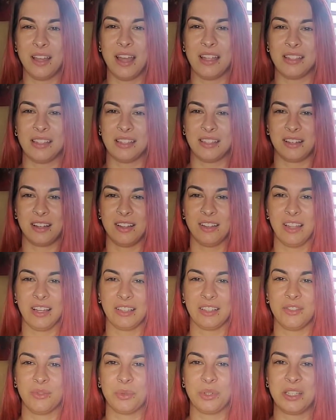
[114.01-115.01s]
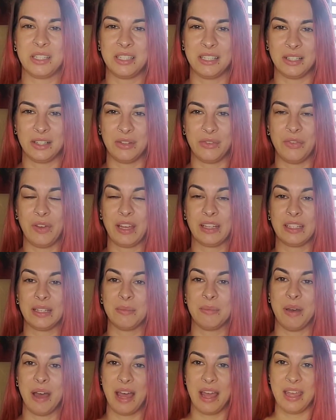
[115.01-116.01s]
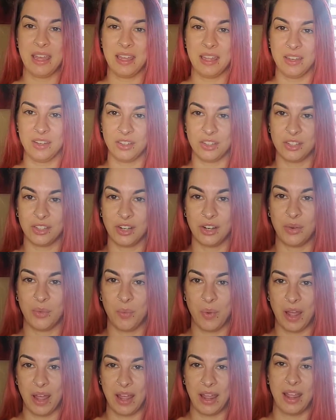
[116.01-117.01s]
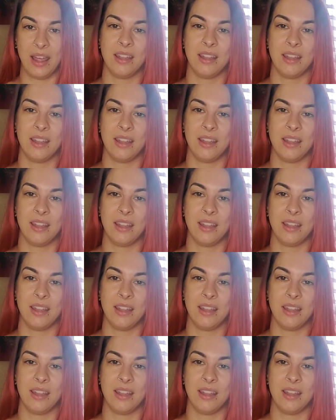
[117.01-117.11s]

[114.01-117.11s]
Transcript: As the collective, we're still affected by it in a certain way,